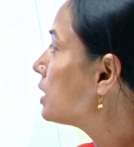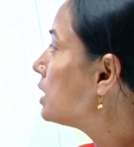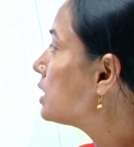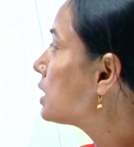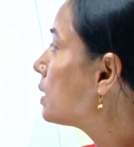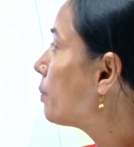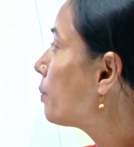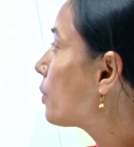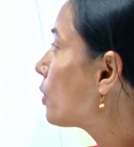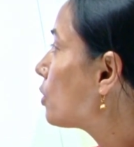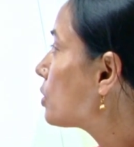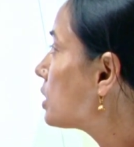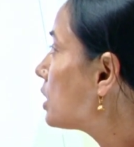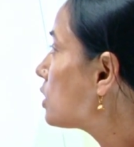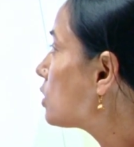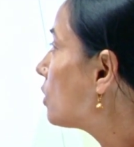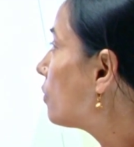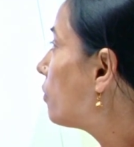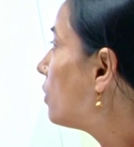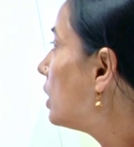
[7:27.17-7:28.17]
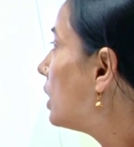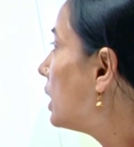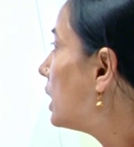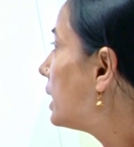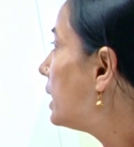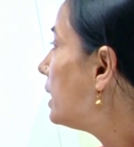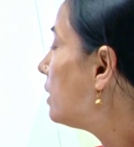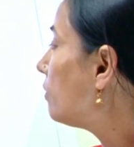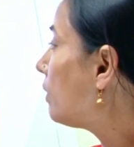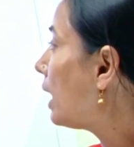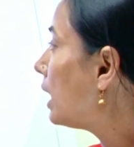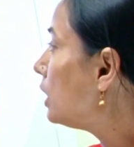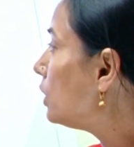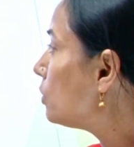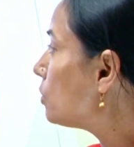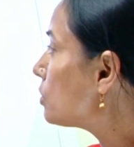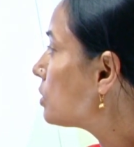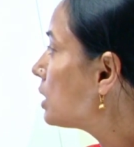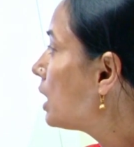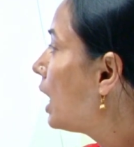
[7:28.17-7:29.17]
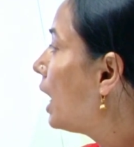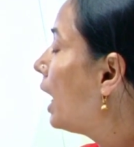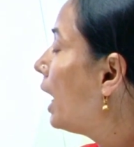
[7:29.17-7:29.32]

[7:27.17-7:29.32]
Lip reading: is a process of learning values